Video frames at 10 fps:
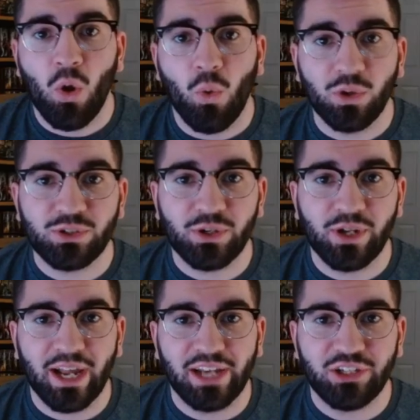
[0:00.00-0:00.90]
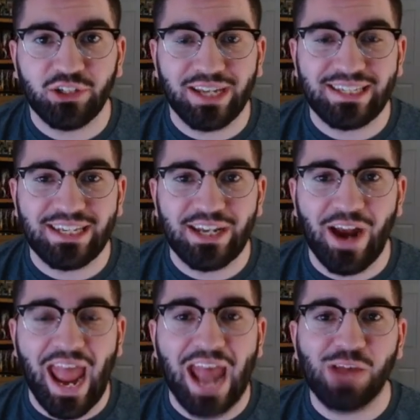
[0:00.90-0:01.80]
What's going on, guys? JT
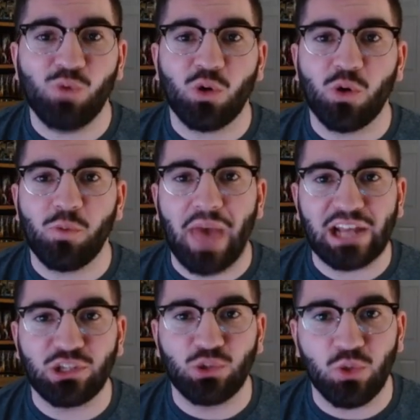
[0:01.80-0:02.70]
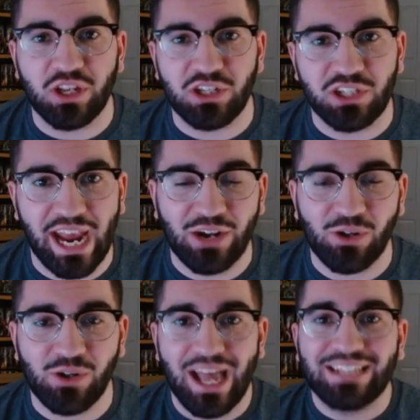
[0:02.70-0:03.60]
here, and welcome back to the
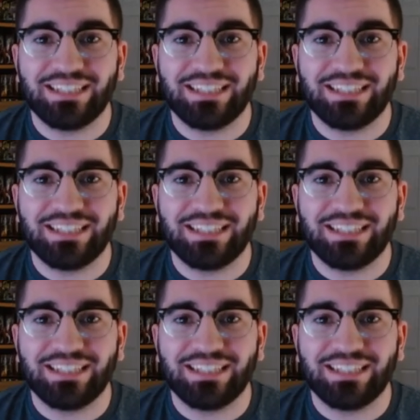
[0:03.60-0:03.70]
channel.